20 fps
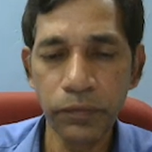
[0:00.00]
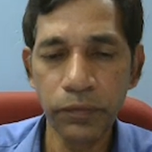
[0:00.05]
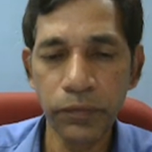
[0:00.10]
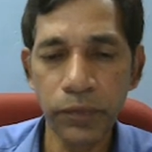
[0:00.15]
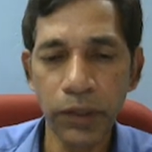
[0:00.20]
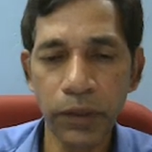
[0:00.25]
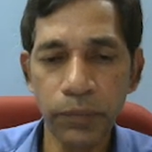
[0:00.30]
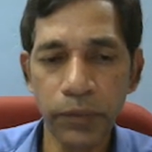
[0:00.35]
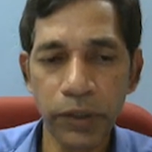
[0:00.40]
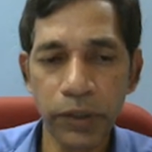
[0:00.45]

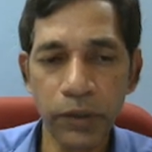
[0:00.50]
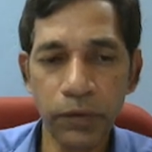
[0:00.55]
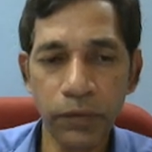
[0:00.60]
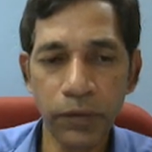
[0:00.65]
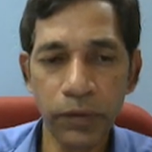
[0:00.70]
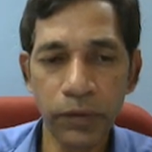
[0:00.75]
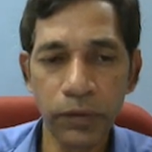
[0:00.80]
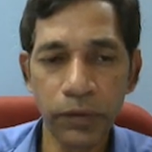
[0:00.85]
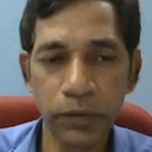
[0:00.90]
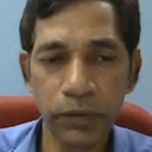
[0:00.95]
from
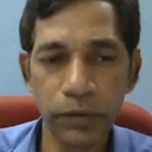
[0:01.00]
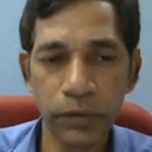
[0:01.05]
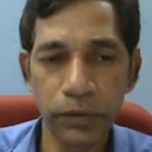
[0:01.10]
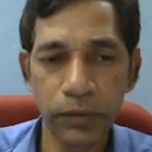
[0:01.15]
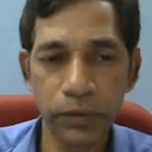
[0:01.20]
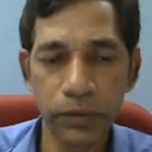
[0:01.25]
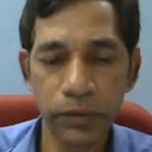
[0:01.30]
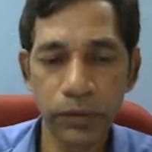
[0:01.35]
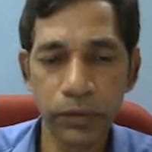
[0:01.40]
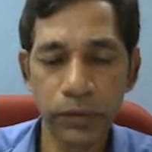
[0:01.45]
q1
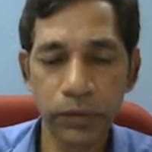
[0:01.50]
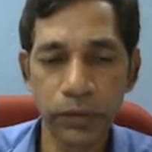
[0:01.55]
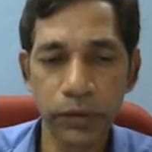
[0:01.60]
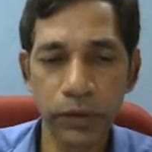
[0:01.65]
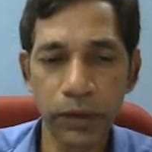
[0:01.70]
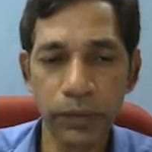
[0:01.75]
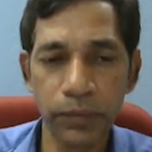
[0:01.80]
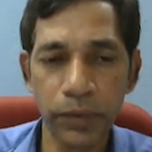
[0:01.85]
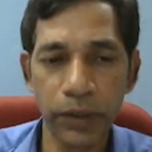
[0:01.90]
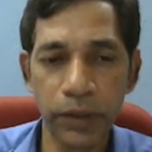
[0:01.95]

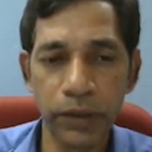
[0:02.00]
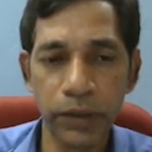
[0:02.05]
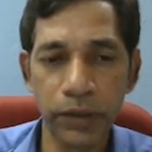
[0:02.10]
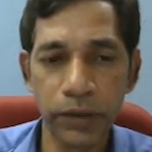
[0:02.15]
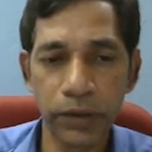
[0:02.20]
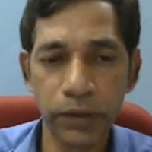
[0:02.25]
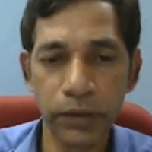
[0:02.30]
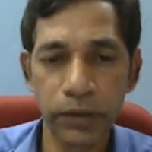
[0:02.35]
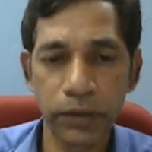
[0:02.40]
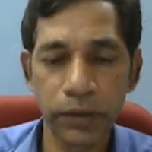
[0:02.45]
some
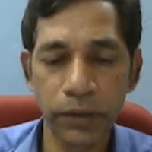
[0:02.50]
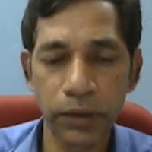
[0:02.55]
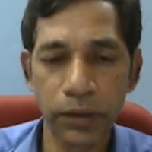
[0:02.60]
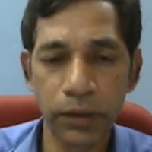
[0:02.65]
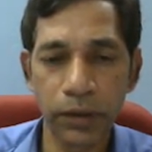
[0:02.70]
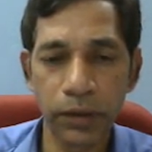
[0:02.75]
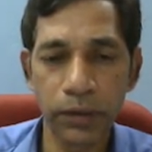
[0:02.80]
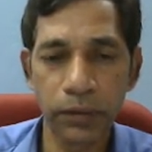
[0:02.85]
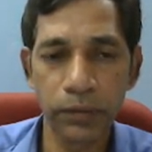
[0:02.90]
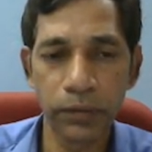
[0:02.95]
edges
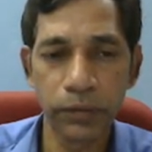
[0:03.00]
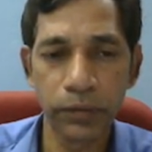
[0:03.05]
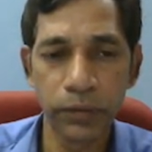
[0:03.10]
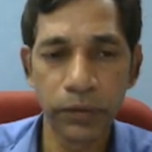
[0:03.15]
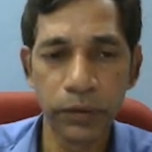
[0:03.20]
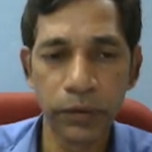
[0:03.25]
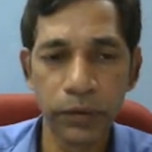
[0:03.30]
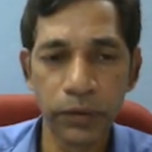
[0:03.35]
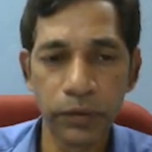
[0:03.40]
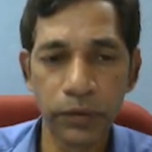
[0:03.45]
are
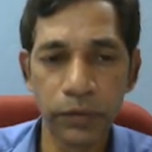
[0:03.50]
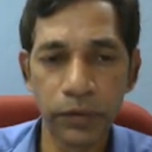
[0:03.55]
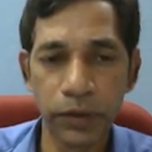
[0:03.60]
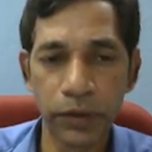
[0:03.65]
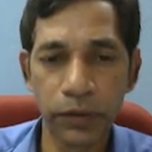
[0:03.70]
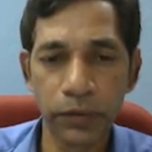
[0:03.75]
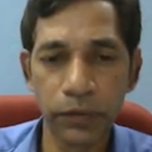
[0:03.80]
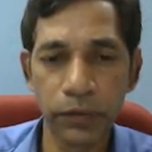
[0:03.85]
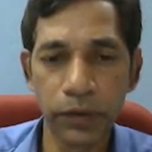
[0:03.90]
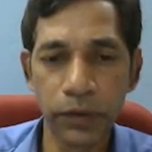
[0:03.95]

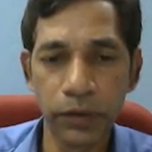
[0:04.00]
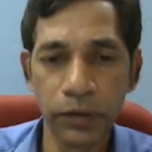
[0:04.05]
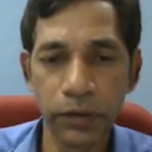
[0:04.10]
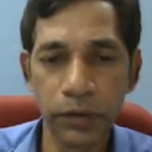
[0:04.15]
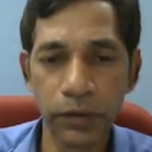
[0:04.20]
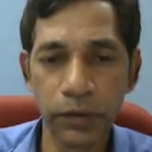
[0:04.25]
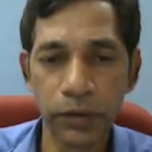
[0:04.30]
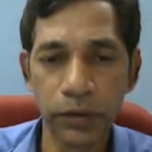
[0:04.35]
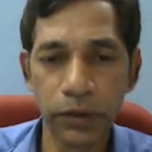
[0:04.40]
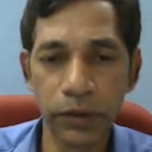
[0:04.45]
going to the
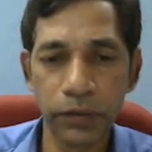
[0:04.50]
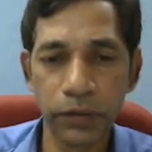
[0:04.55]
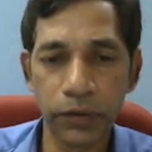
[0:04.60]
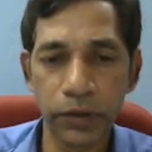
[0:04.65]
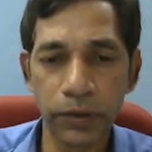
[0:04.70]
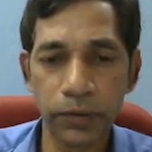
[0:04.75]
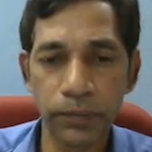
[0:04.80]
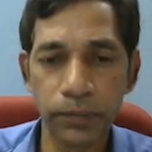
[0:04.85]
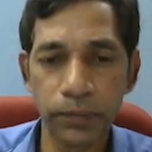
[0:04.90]
q3